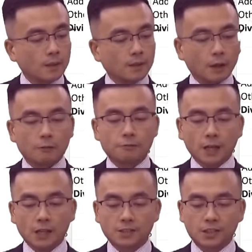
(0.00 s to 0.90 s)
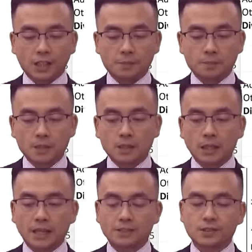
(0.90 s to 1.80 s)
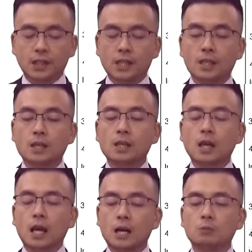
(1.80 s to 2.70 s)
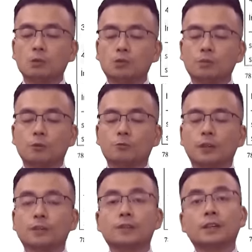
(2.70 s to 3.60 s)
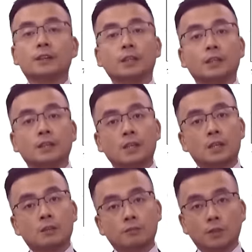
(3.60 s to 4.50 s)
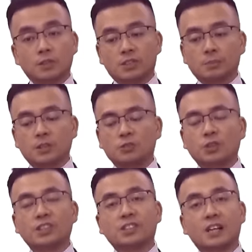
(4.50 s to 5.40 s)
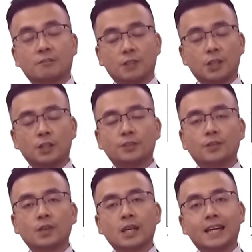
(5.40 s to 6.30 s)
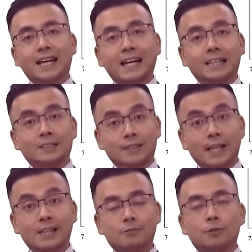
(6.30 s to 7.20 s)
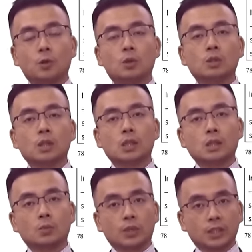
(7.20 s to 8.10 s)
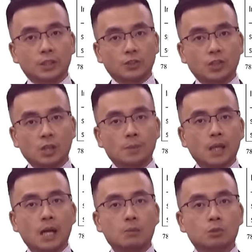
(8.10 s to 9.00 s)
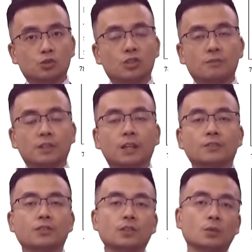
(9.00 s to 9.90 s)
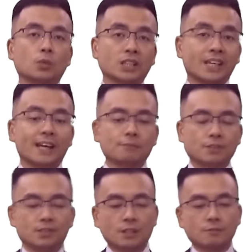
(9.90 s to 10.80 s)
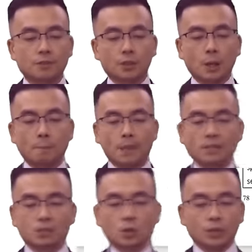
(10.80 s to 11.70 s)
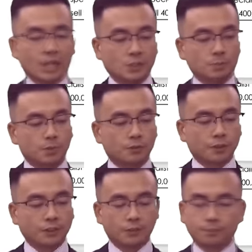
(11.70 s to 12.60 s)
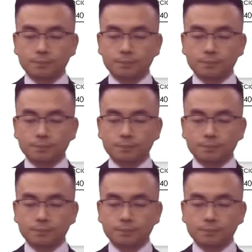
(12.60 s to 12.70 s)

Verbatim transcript: Now firstly, let's see how much profit that the foreign subsidiaries have earned, and therefore we can determine how much dividend that we can receive, okay, based on its profit.